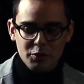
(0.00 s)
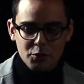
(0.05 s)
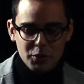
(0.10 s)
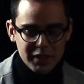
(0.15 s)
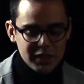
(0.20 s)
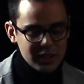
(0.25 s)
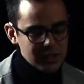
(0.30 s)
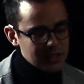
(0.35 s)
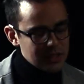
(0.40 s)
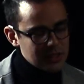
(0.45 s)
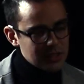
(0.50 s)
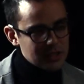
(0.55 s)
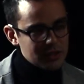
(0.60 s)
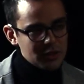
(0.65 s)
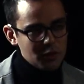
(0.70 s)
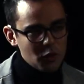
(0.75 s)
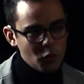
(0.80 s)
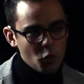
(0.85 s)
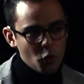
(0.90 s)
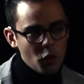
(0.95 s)
reasons
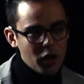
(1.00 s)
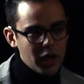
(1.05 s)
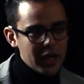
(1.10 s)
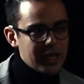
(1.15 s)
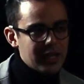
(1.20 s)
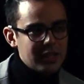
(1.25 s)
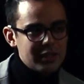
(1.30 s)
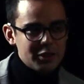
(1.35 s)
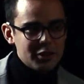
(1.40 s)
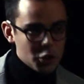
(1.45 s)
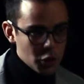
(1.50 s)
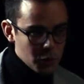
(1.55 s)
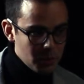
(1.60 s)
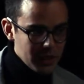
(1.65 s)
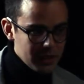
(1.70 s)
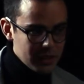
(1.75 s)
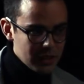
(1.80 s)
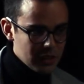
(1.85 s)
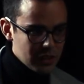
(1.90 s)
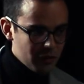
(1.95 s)
why Two
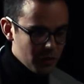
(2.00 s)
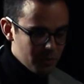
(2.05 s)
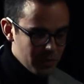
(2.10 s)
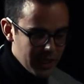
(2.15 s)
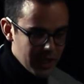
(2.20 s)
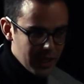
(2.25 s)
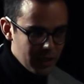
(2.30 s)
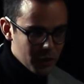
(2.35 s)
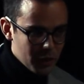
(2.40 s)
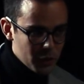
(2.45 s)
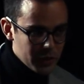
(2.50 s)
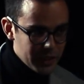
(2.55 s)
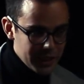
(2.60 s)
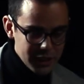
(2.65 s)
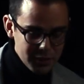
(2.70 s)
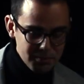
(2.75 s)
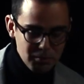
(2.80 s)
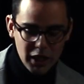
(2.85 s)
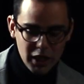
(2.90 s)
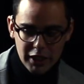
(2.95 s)
Pieces for Piano
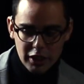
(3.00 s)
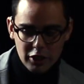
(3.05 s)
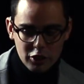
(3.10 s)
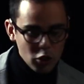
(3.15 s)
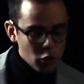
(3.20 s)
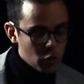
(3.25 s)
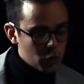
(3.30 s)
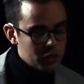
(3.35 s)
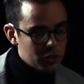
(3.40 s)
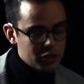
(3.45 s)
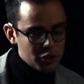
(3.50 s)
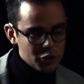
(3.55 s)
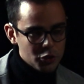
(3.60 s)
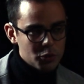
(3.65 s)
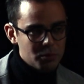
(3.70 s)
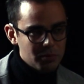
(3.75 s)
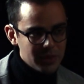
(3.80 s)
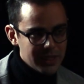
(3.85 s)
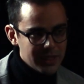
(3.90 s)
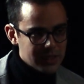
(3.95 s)
is my
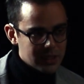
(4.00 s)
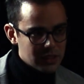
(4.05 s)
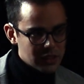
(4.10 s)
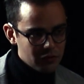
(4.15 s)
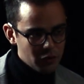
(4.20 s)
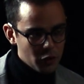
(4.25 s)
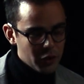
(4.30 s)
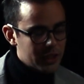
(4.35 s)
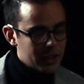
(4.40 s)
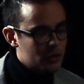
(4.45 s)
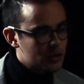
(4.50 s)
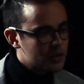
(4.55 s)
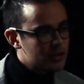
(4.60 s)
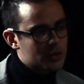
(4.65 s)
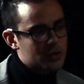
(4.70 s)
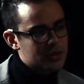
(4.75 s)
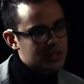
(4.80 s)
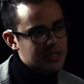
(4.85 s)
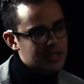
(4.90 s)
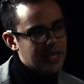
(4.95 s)
go-to piece for
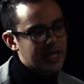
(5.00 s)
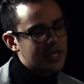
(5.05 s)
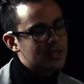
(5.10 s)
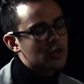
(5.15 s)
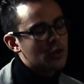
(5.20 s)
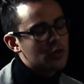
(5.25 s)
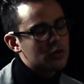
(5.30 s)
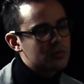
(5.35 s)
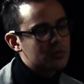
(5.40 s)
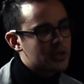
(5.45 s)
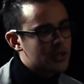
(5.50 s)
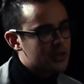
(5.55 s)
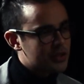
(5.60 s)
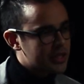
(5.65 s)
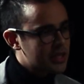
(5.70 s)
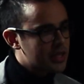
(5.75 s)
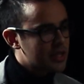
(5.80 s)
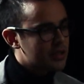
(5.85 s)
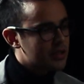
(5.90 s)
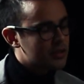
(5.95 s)
introducing atonal
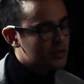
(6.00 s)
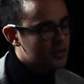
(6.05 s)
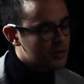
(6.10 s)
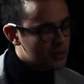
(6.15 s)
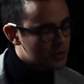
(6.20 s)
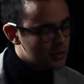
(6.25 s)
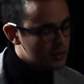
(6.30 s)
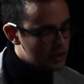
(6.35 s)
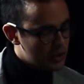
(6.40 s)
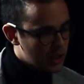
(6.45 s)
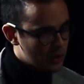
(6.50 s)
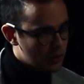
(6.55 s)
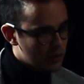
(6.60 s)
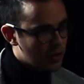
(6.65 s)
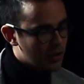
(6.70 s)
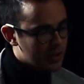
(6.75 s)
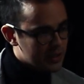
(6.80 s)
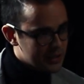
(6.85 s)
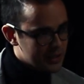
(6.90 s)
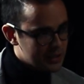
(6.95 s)
music to general
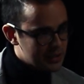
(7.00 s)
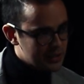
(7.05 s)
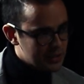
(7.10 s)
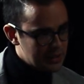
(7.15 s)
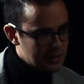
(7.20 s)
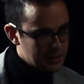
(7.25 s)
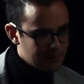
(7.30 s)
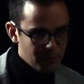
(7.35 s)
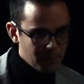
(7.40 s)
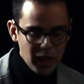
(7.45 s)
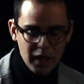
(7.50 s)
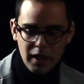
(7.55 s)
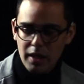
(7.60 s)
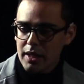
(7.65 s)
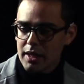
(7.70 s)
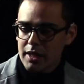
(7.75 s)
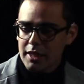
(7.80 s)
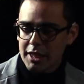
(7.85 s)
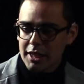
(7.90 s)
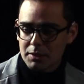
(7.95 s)
audiences
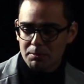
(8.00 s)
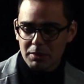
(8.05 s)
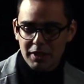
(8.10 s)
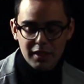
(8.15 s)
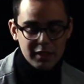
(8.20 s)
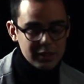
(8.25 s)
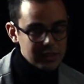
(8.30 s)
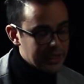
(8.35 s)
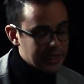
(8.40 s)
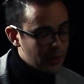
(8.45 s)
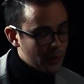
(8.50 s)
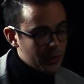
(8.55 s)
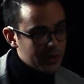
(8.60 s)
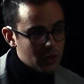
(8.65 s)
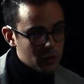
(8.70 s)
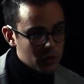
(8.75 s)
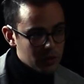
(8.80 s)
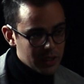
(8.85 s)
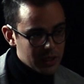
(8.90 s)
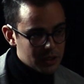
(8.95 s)
is because Gary
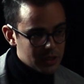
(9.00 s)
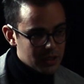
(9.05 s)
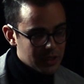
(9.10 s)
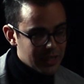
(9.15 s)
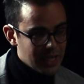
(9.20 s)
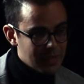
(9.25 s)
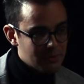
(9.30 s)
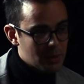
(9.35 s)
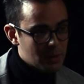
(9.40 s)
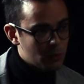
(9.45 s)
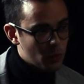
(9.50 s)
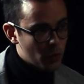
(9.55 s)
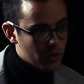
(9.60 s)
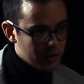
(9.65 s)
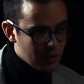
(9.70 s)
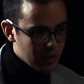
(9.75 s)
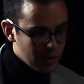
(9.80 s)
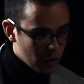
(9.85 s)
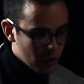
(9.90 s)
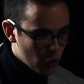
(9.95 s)
Kulesha came up
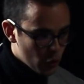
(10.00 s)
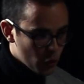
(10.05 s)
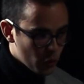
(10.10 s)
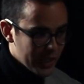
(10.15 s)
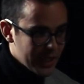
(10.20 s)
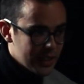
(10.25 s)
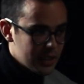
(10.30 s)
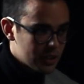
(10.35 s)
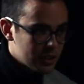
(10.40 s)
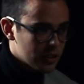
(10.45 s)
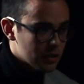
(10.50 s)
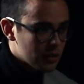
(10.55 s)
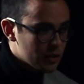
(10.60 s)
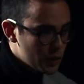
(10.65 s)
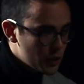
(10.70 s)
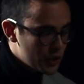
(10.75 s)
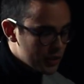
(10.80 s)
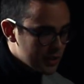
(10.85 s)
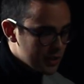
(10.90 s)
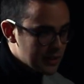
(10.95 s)
with a great
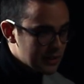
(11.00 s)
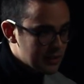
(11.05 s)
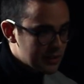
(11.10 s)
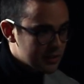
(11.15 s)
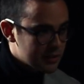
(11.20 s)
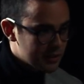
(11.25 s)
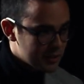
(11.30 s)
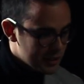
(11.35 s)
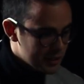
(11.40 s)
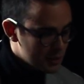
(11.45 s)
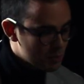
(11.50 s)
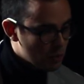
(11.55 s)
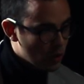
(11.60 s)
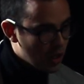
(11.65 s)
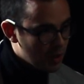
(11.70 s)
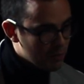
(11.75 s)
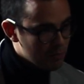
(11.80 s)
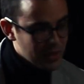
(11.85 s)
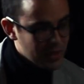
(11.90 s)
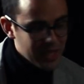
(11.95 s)
solution to this problem,